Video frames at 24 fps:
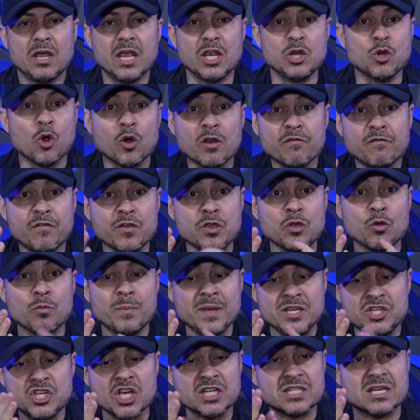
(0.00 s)
In order for you to
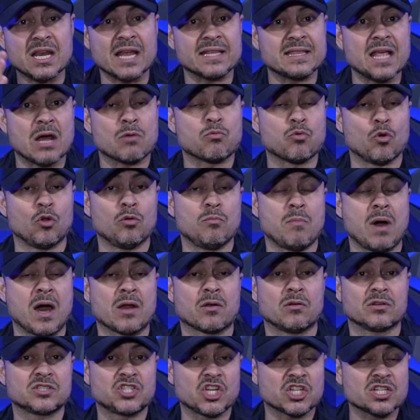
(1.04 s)
be just like that role
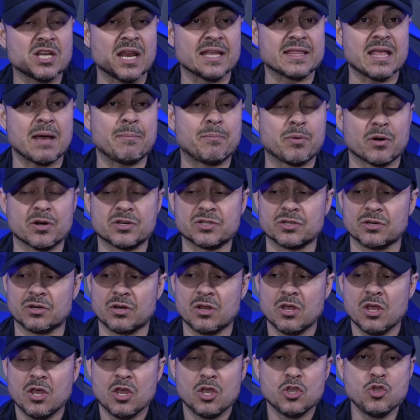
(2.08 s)
model, just like that person,
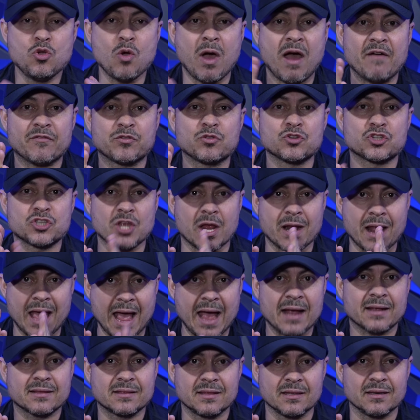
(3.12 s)
you have to start
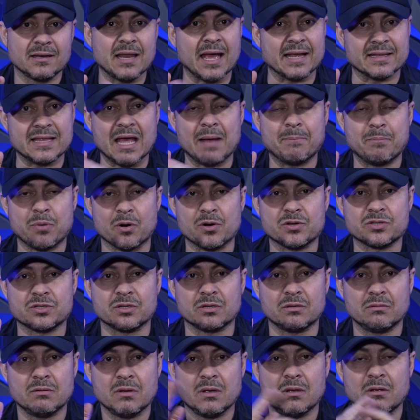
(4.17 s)
acting like that
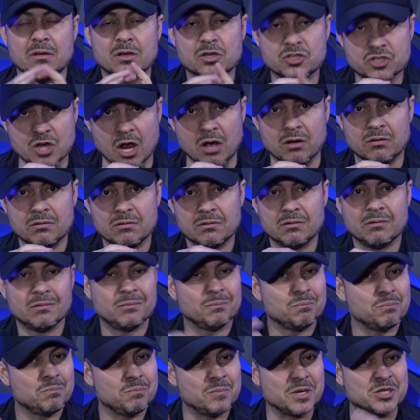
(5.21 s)
person. So
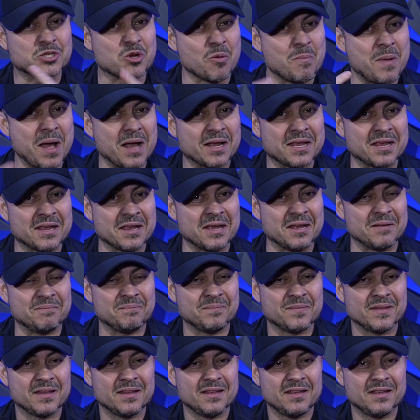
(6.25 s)
let's go back again.